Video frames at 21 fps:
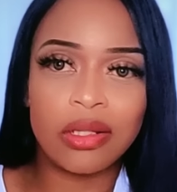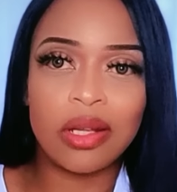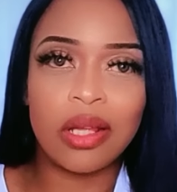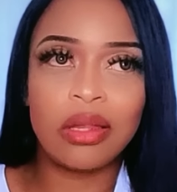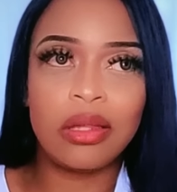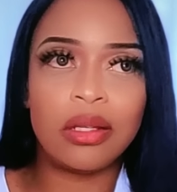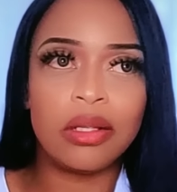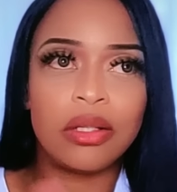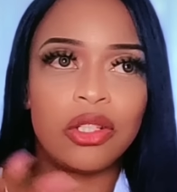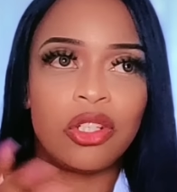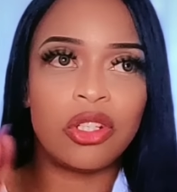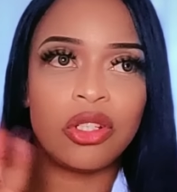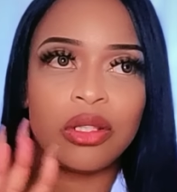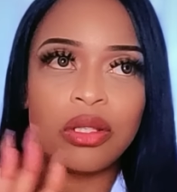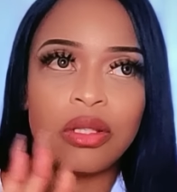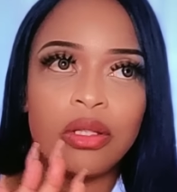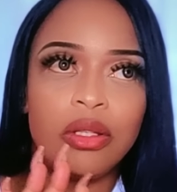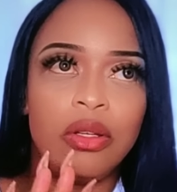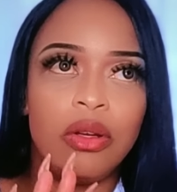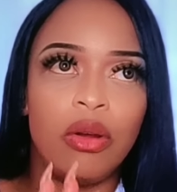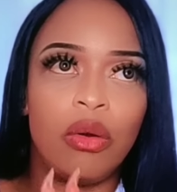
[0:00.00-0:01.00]
Nothing is
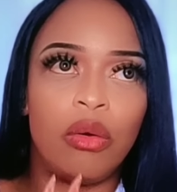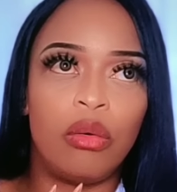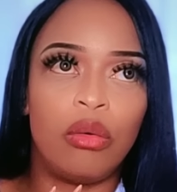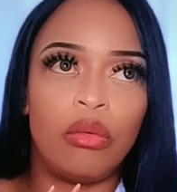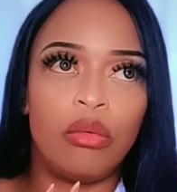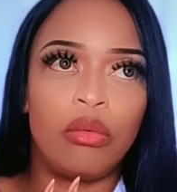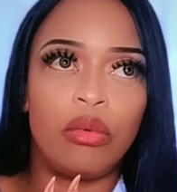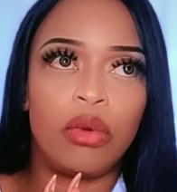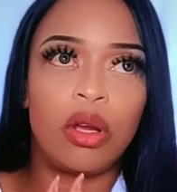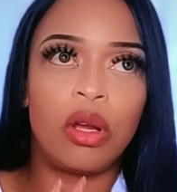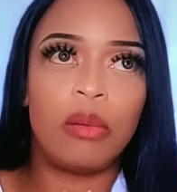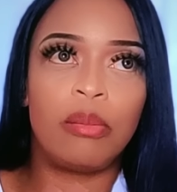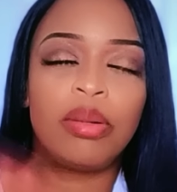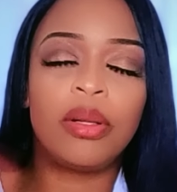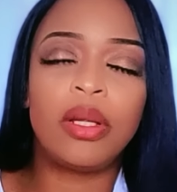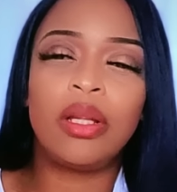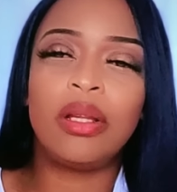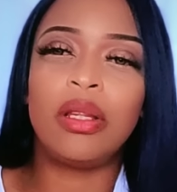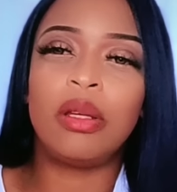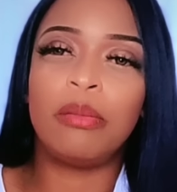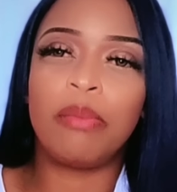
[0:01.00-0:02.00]
just, you know,
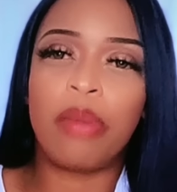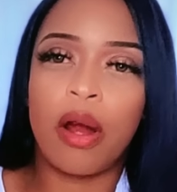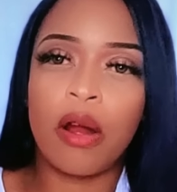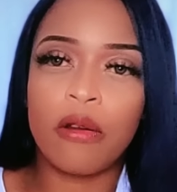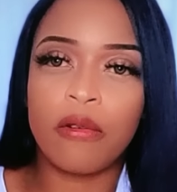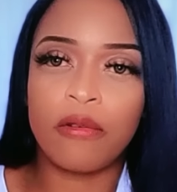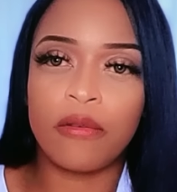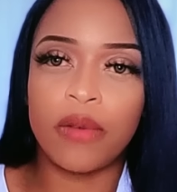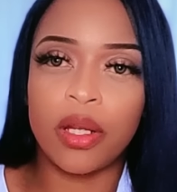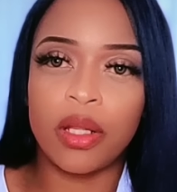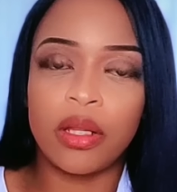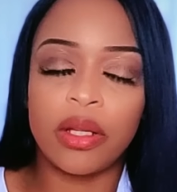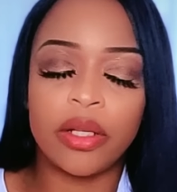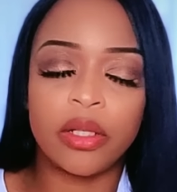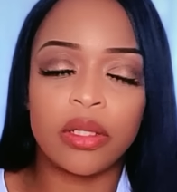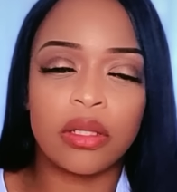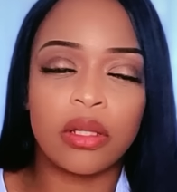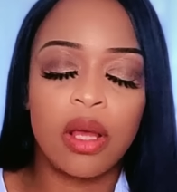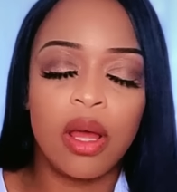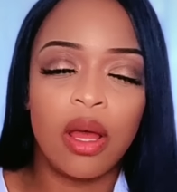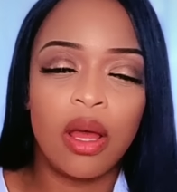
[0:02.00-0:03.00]
completely perfect.
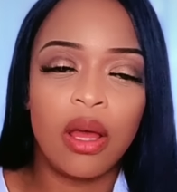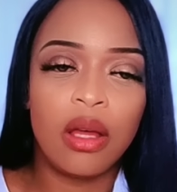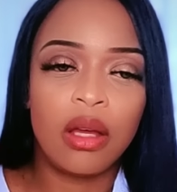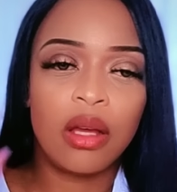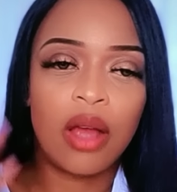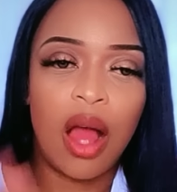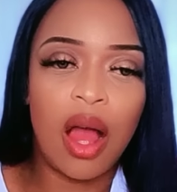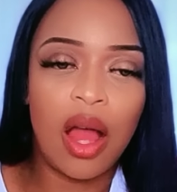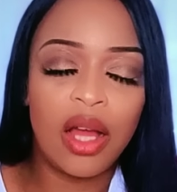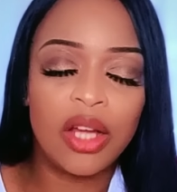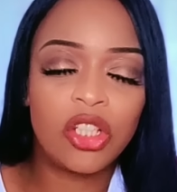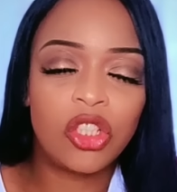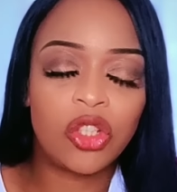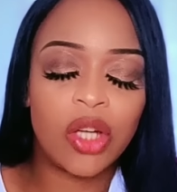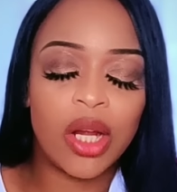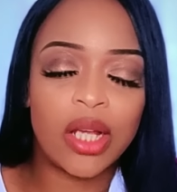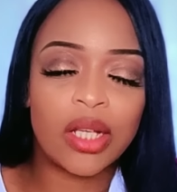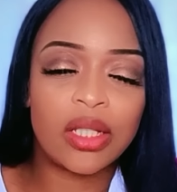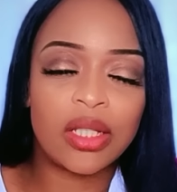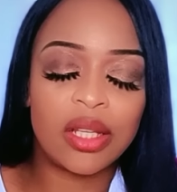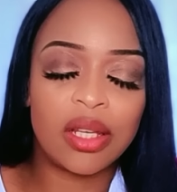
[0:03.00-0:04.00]
There's
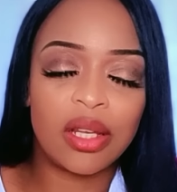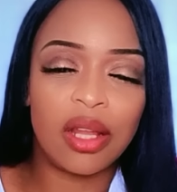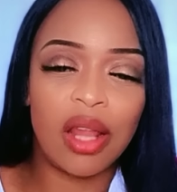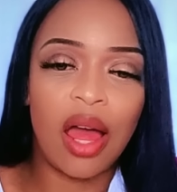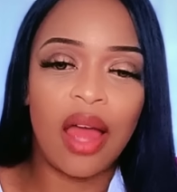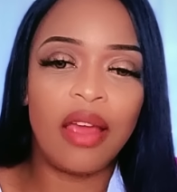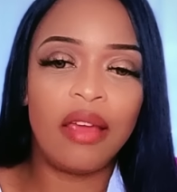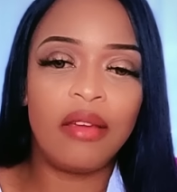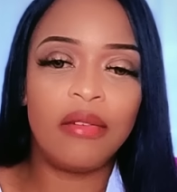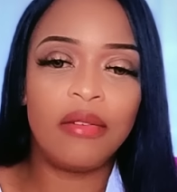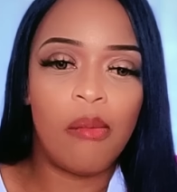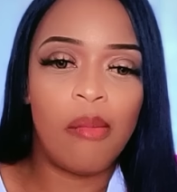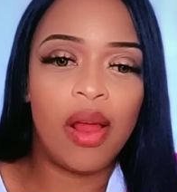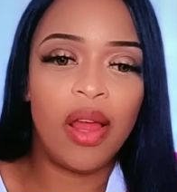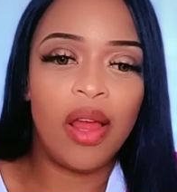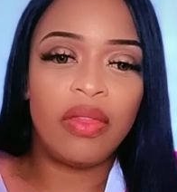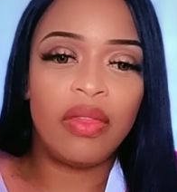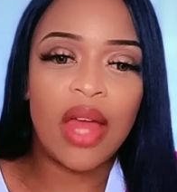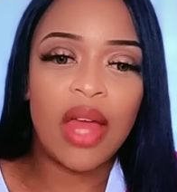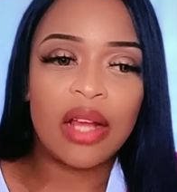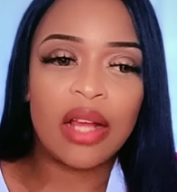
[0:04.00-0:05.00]
contrast in life,
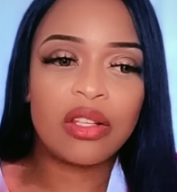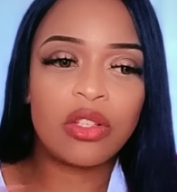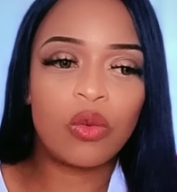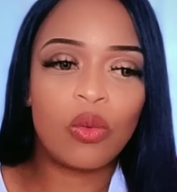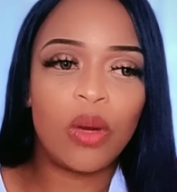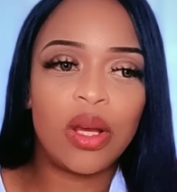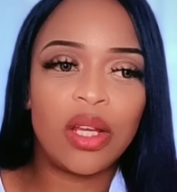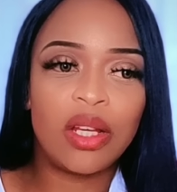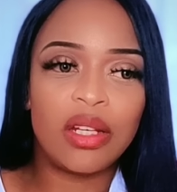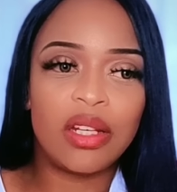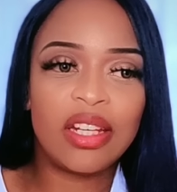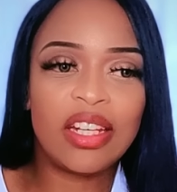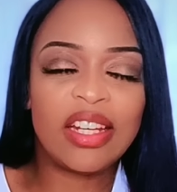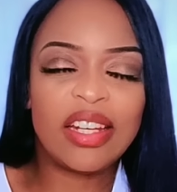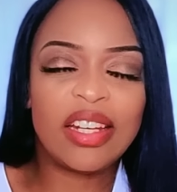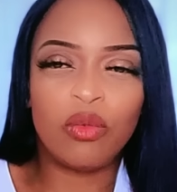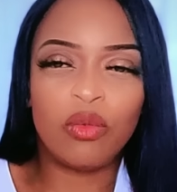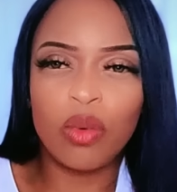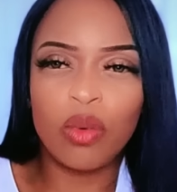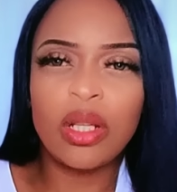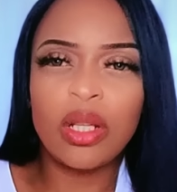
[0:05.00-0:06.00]
and that's what
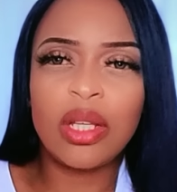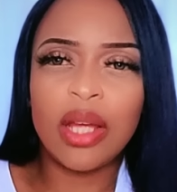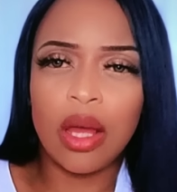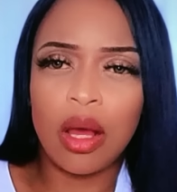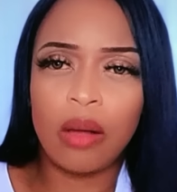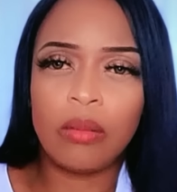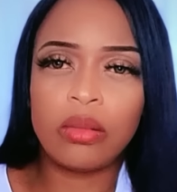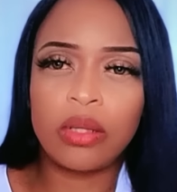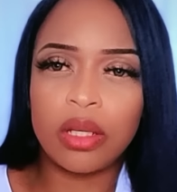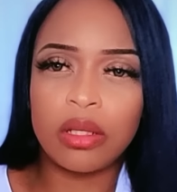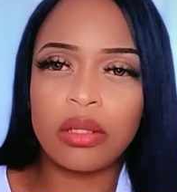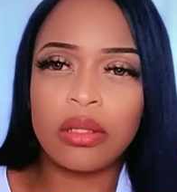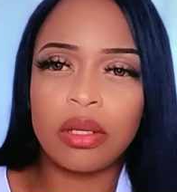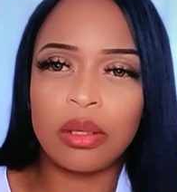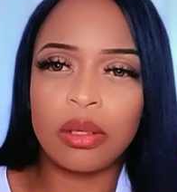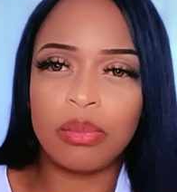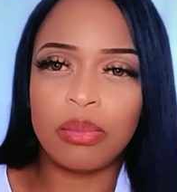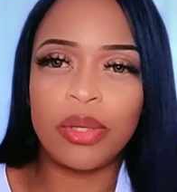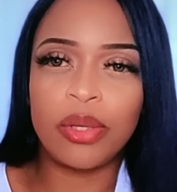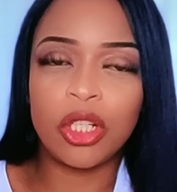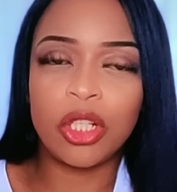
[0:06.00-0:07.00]
really helps us to
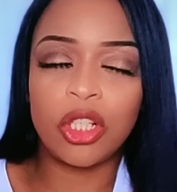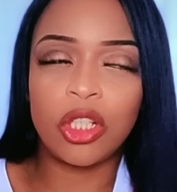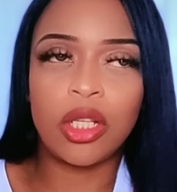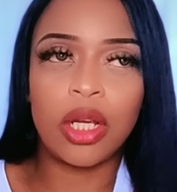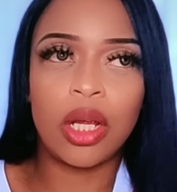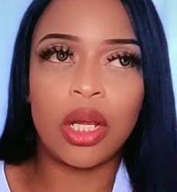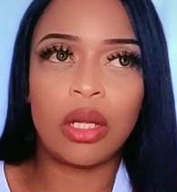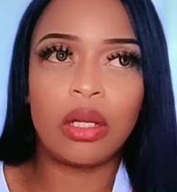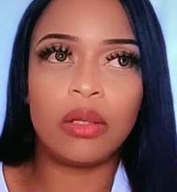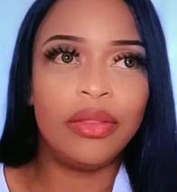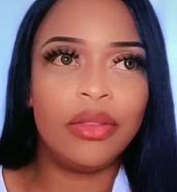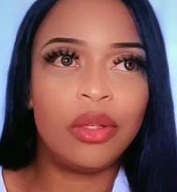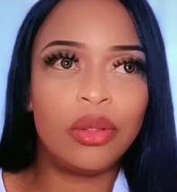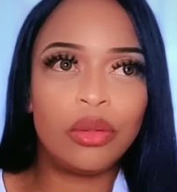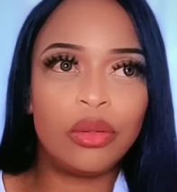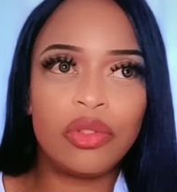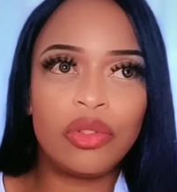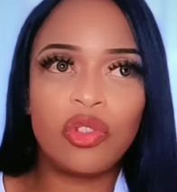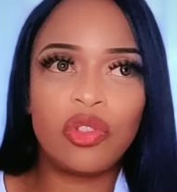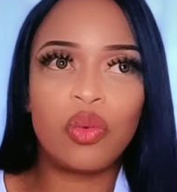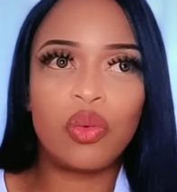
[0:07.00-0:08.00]
appreciate
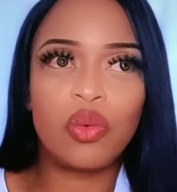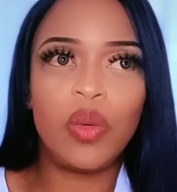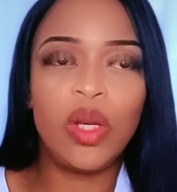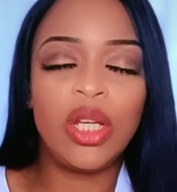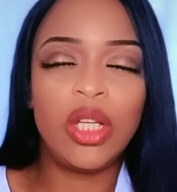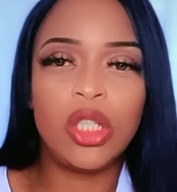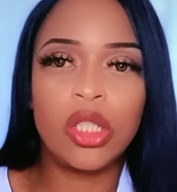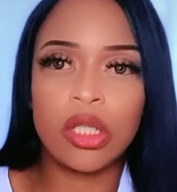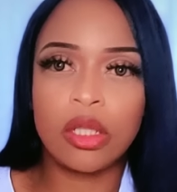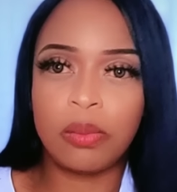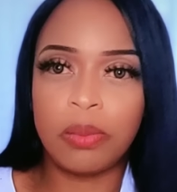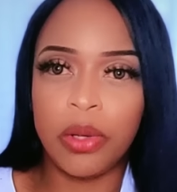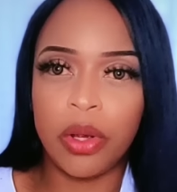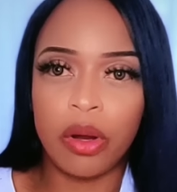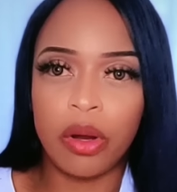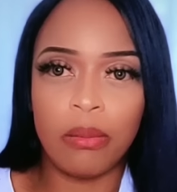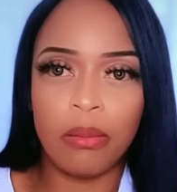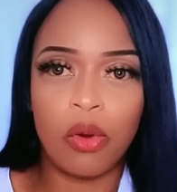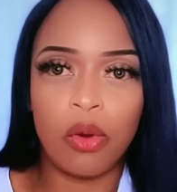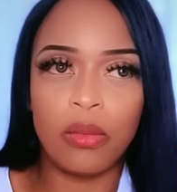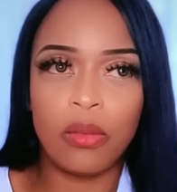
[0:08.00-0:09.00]
those sweet, just pure
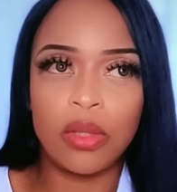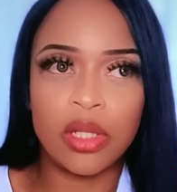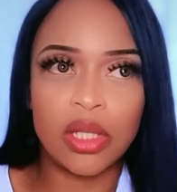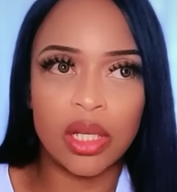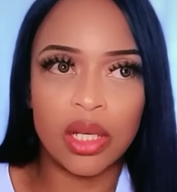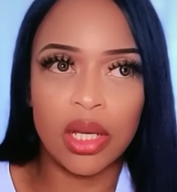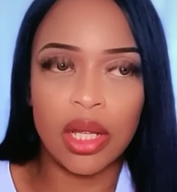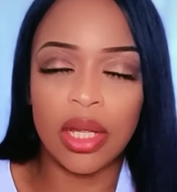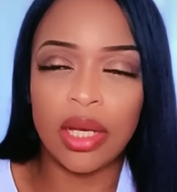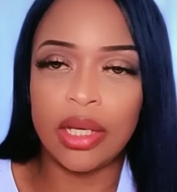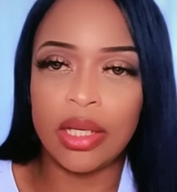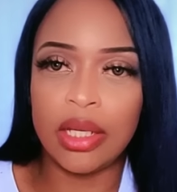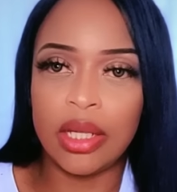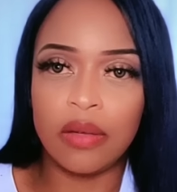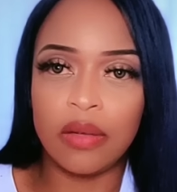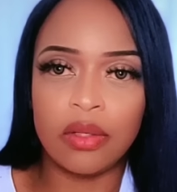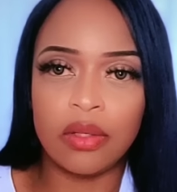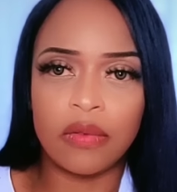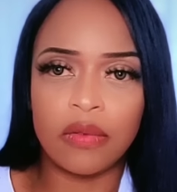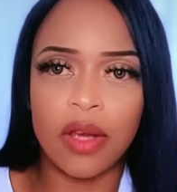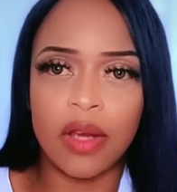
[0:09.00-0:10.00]
moments and
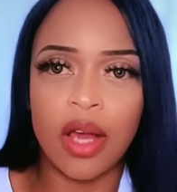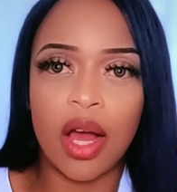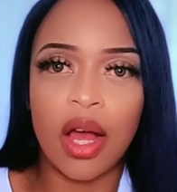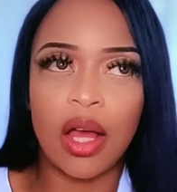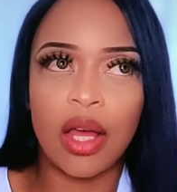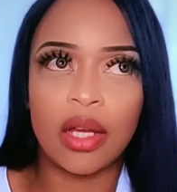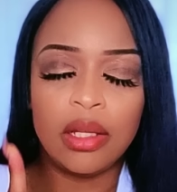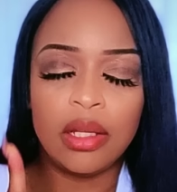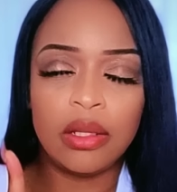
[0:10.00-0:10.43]
gifts of God.